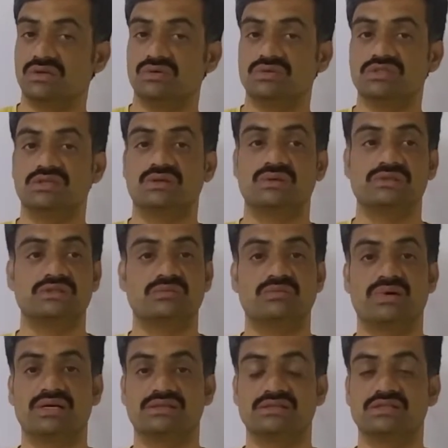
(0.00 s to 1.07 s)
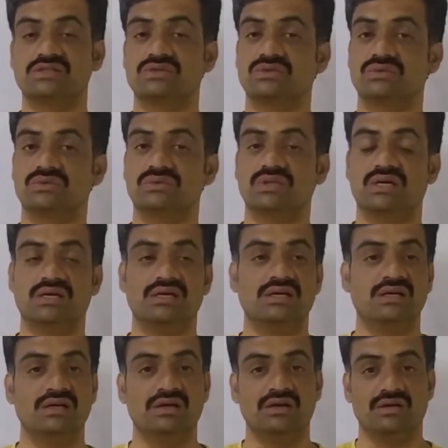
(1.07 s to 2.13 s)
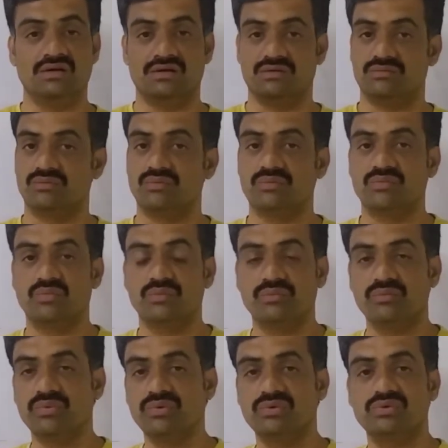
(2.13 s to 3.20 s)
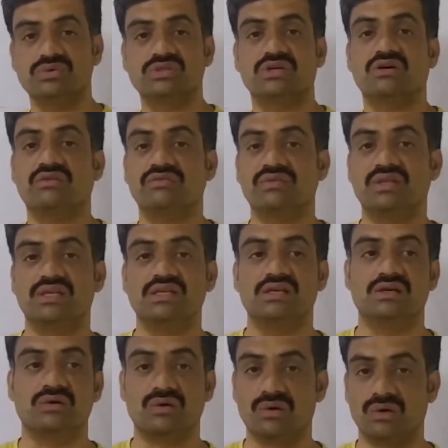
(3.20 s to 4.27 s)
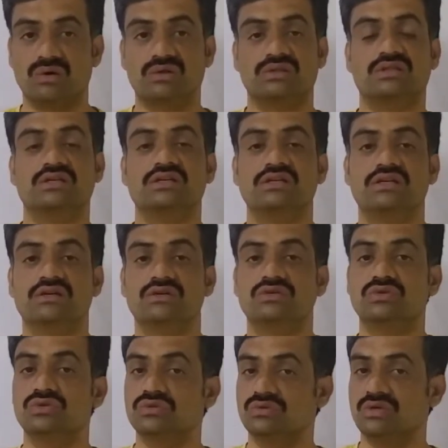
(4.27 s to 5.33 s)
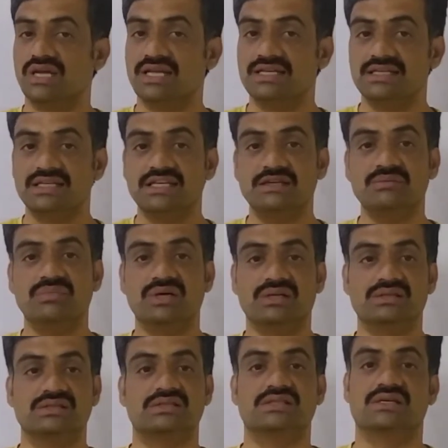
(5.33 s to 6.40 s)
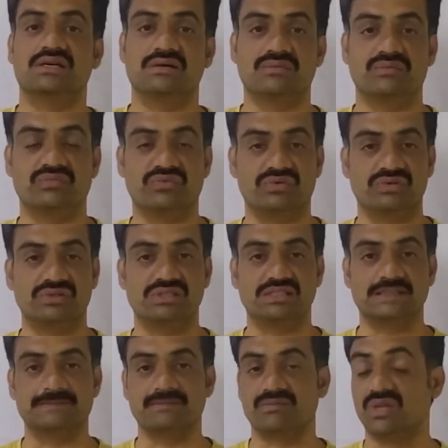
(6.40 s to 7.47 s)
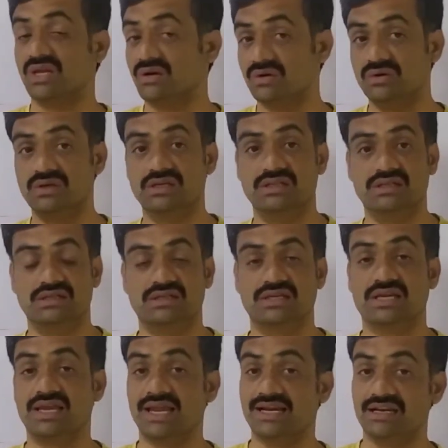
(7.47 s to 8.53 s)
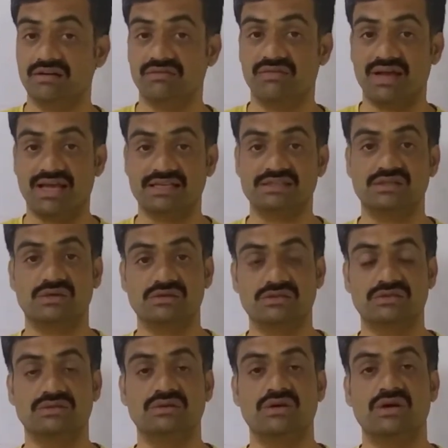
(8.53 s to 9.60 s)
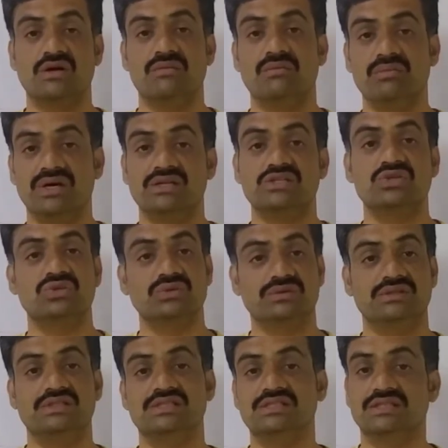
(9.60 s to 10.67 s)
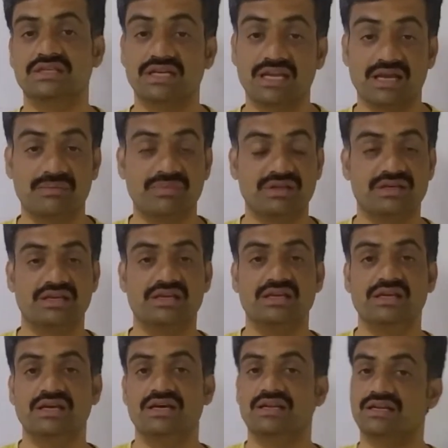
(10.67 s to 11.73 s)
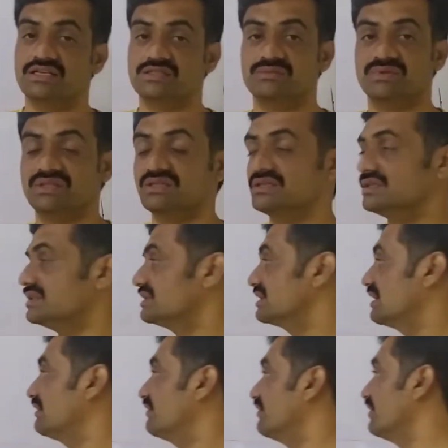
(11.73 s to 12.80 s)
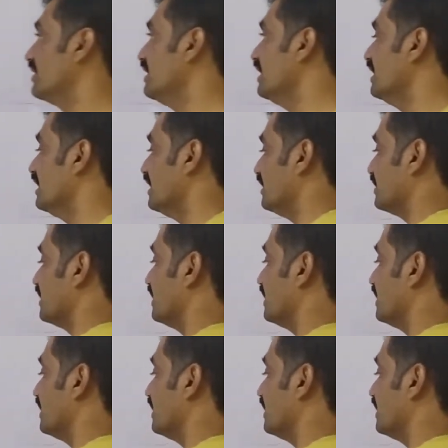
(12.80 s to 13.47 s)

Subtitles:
kerosene also passes through the pores of the cloth and it burns upwards. Not only that, candle wax also burns due to this capillary rise method itself. Now